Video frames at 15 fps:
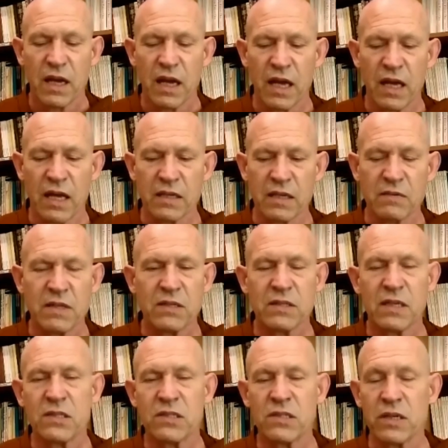And it
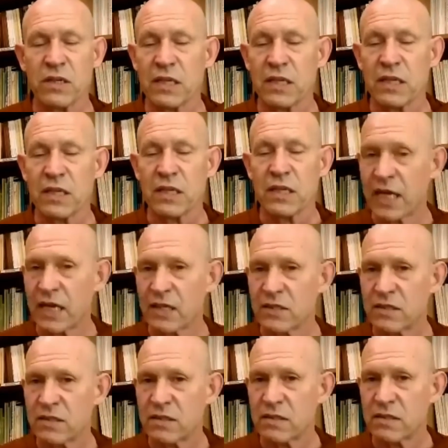doesn't necessarily
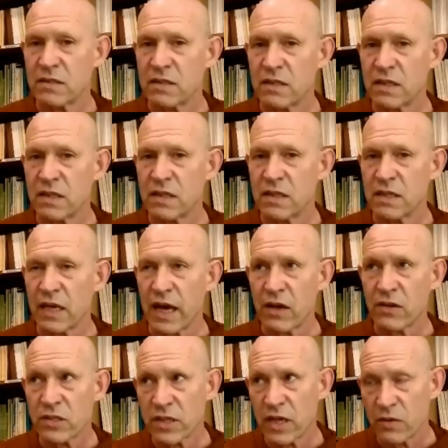change the
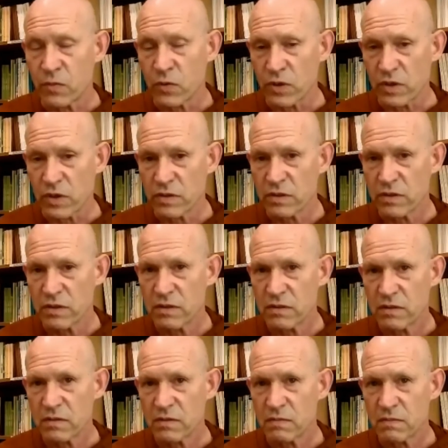outside world,
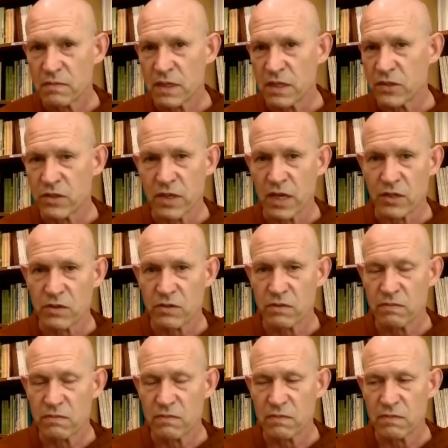because you're not
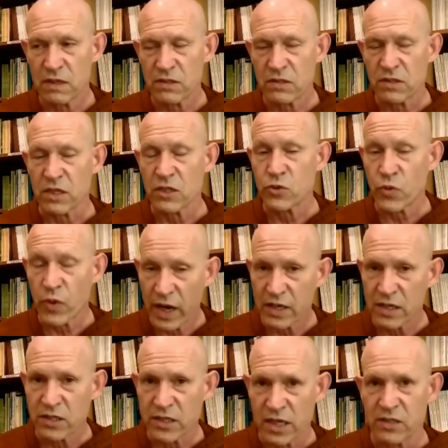necessarily trying
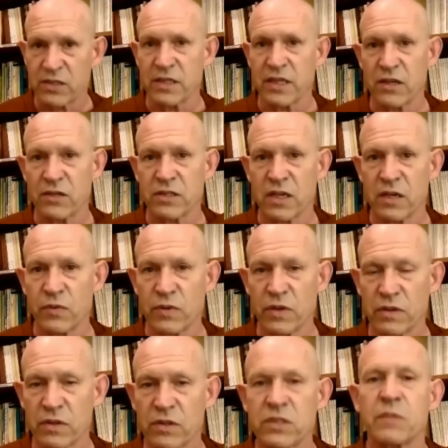to change the outside
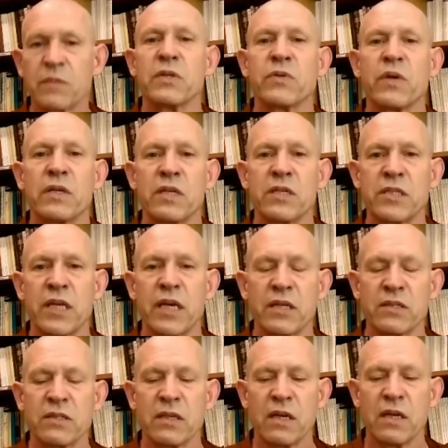world. You're simply trying to
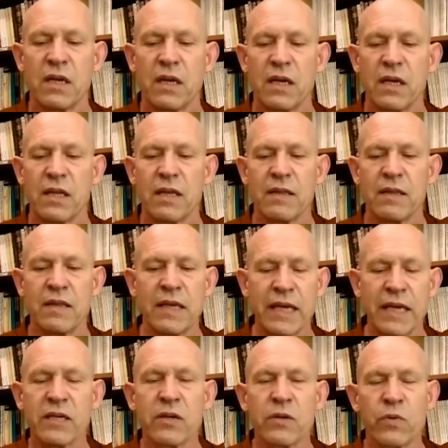change
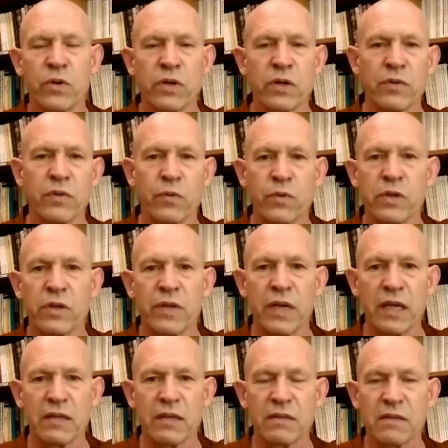the inner world, the world
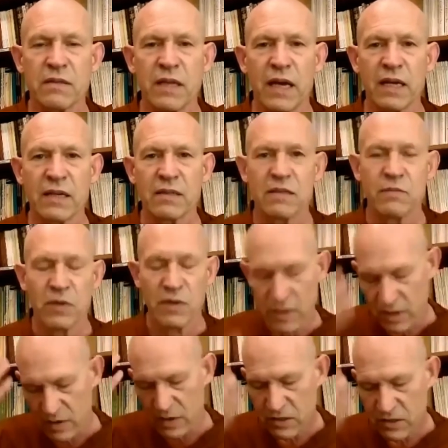that
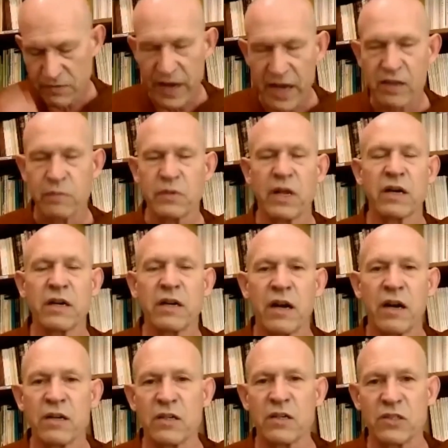within this fathom-long
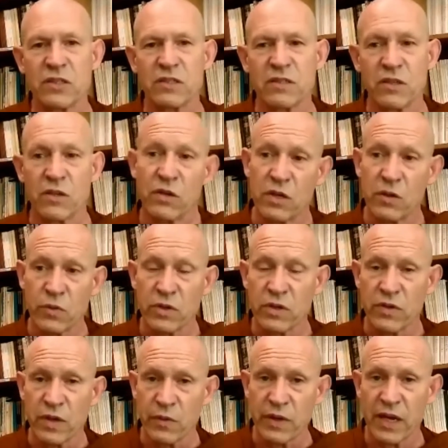carcass, the only
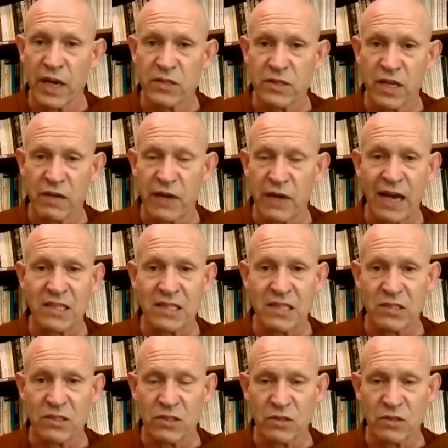world that we actually have access